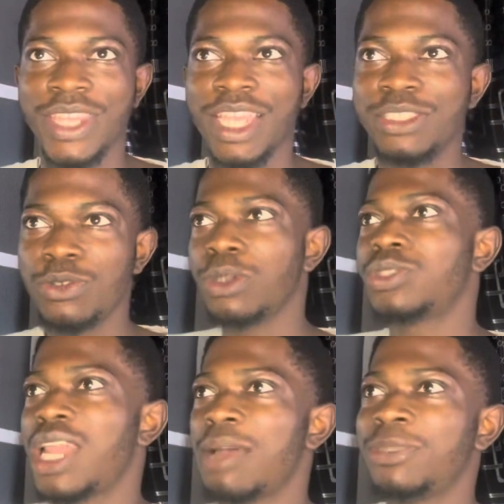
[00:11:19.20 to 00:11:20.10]
you go
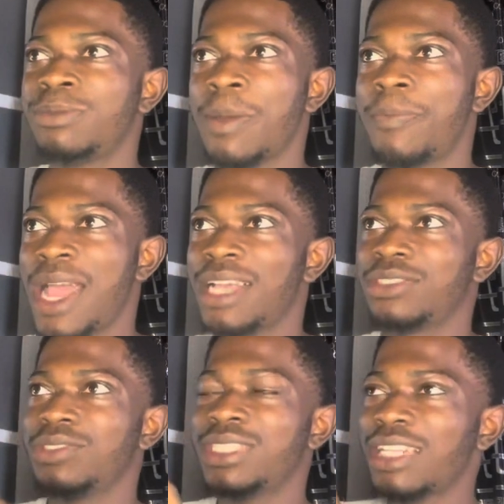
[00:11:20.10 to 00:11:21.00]
to an amusement park,
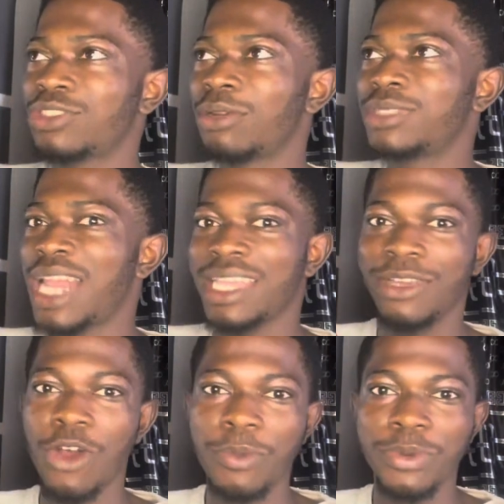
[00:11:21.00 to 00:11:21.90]
you get something like a
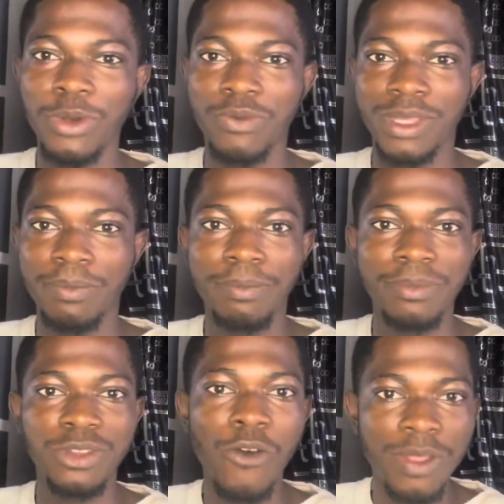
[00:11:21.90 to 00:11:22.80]
copy of the
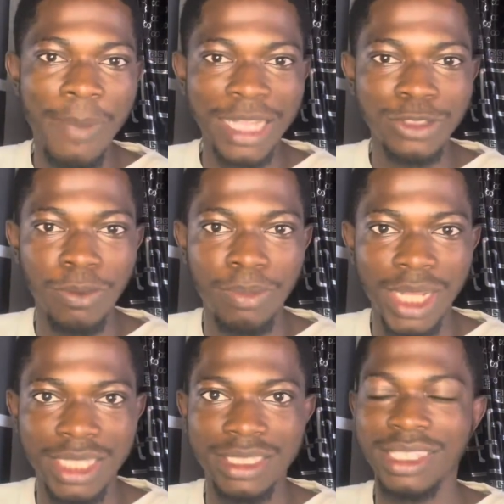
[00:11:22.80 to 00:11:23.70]
part you
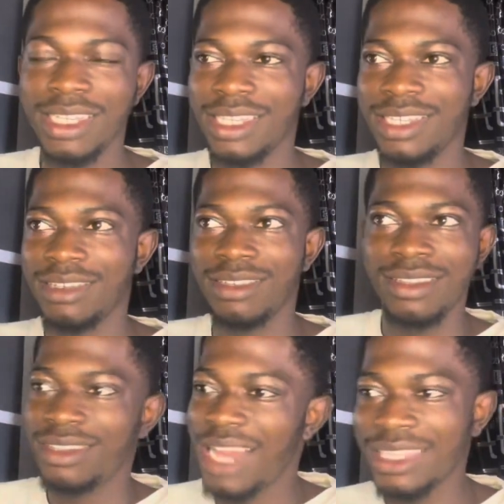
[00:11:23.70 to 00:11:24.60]
played in.
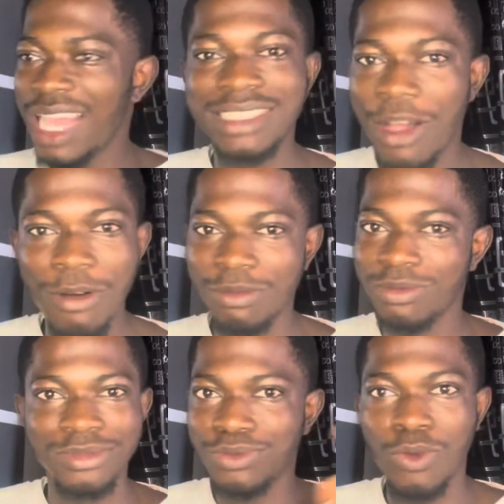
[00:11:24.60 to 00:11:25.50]
Like that's how
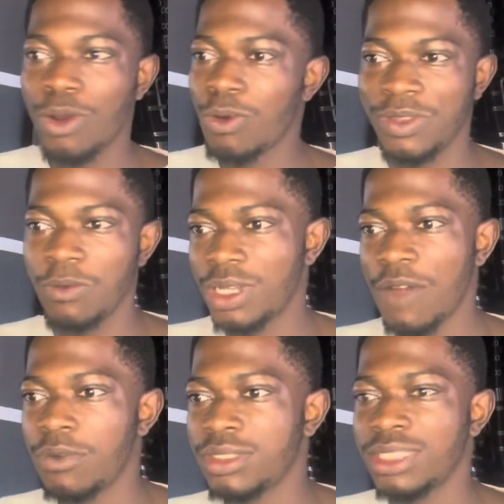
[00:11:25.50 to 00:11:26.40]
one of the
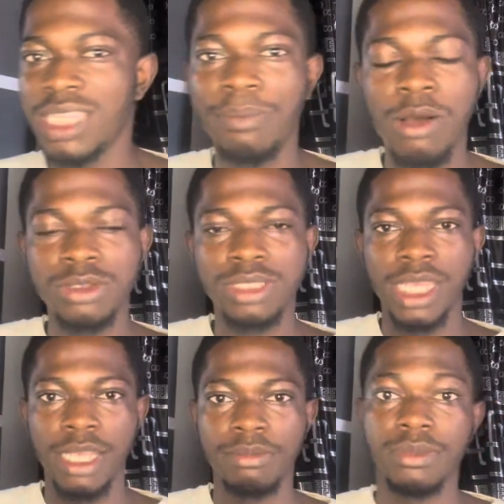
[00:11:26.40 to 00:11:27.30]
wonderful things about
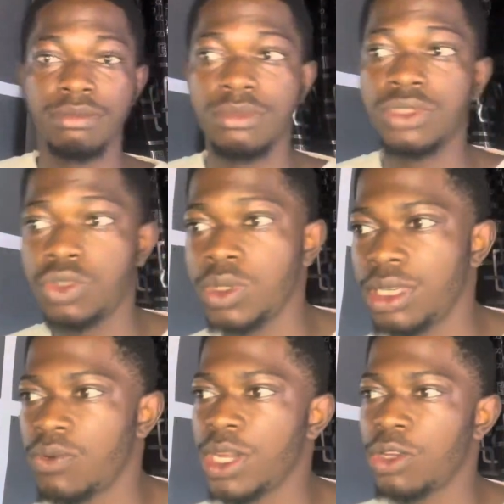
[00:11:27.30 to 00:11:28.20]
Sui
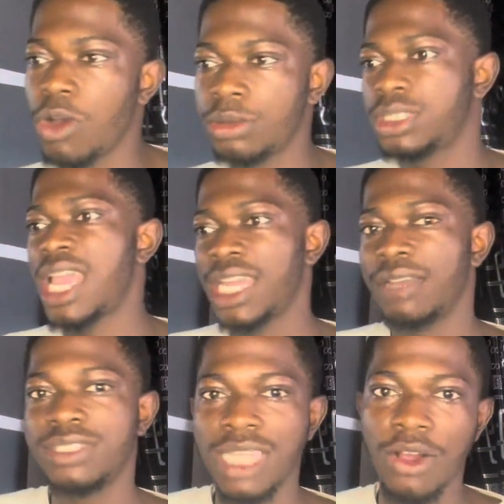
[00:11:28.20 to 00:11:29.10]
when it comes to their
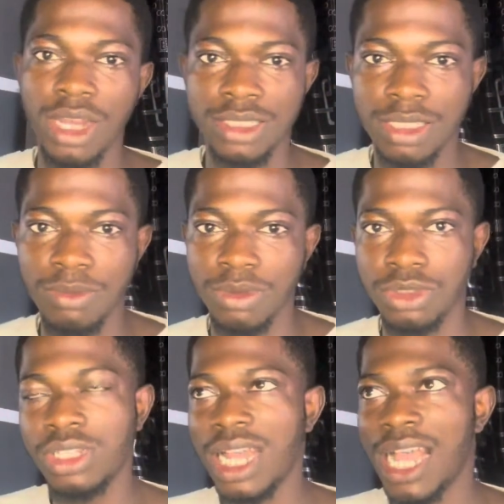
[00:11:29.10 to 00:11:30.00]
NFTs and collectibles.
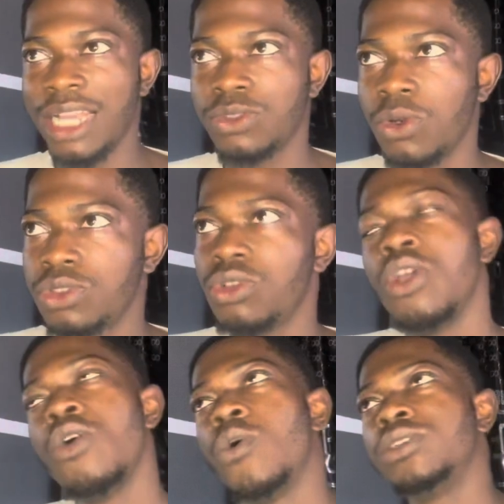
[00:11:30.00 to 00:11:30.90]
Just like I told you,
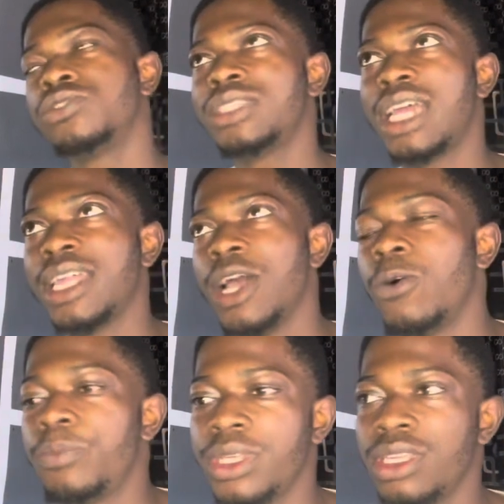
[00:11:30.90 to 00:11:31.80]
when you create an
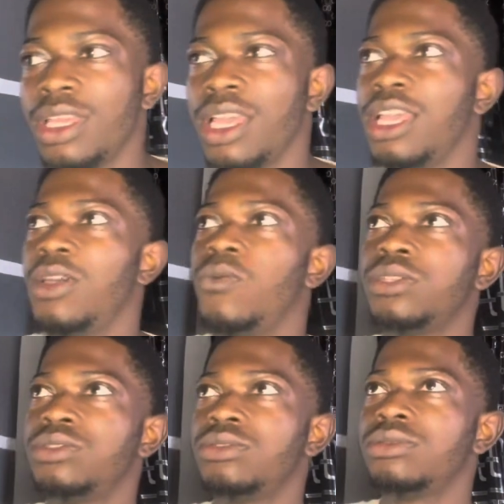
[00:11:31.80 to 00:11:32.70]
LP,
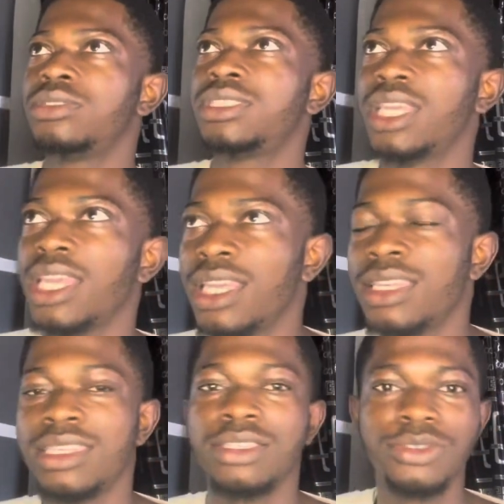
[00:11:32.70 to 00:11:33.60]
when you stake,
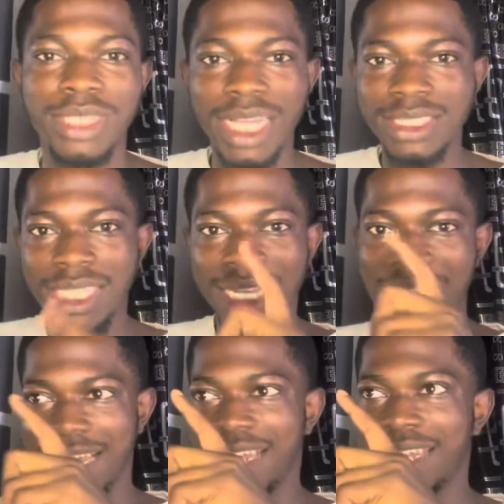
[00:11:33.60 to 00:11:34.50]
you get
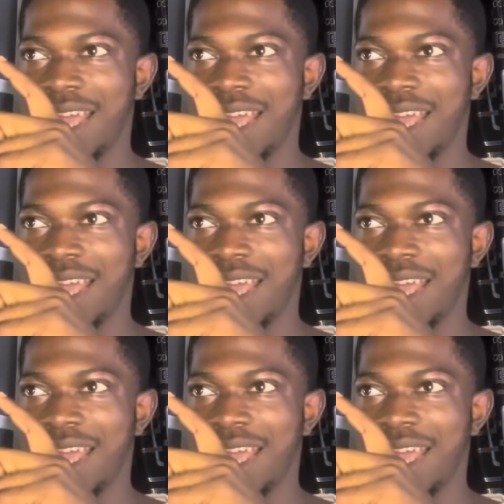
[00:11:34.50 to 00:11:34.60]
like an